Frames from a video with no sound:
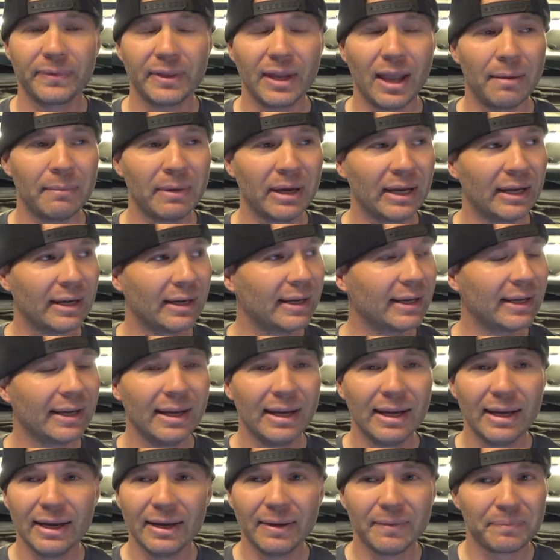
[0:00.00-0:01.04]
I mean,
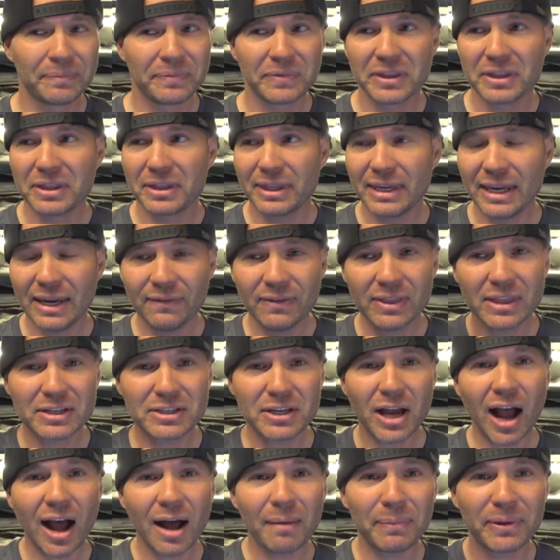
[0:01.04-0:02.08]
even the
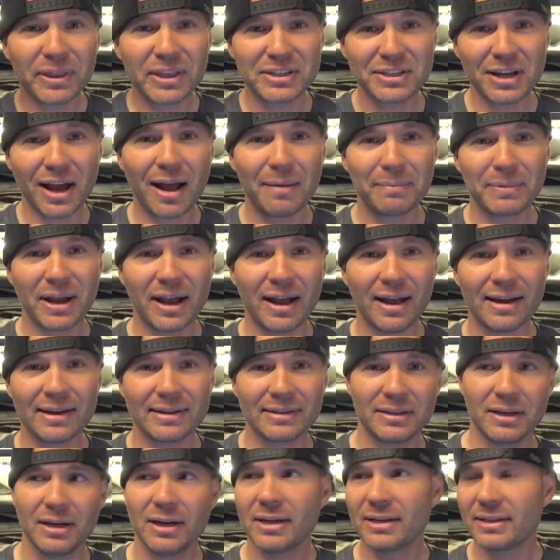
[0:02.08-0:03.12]
top of the top
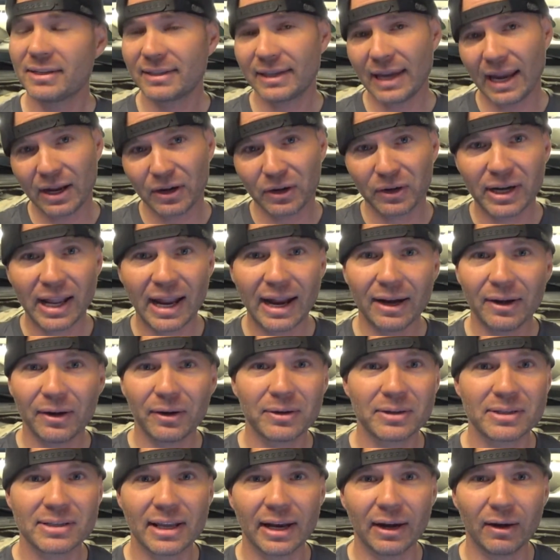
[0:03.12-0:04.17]
guys, Scanner
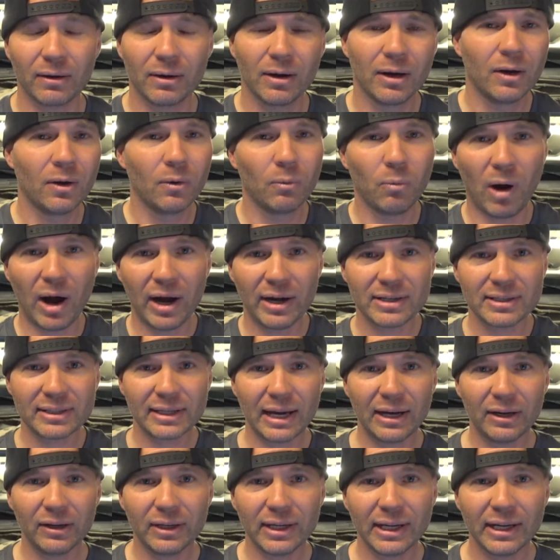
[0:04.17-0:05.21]
Danner is there. Why does
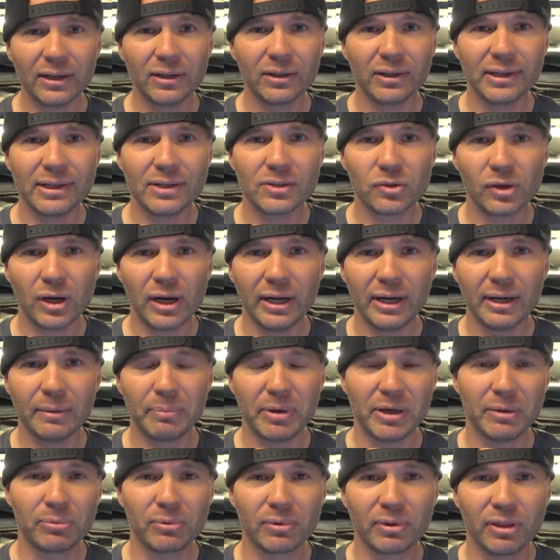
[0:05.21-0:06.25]
Scanner Danner need training,
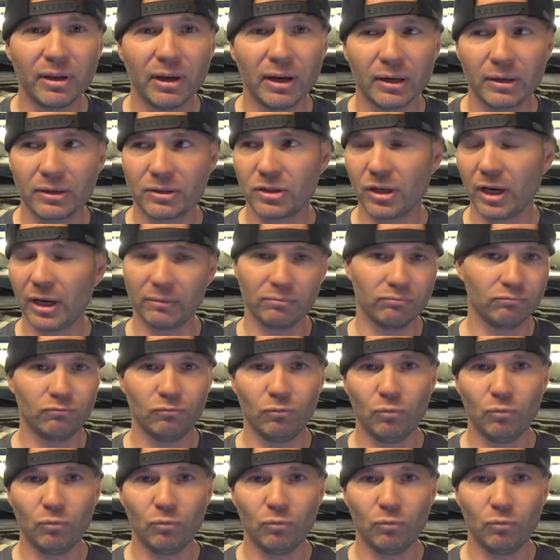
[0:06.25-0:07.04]
people think? It's like,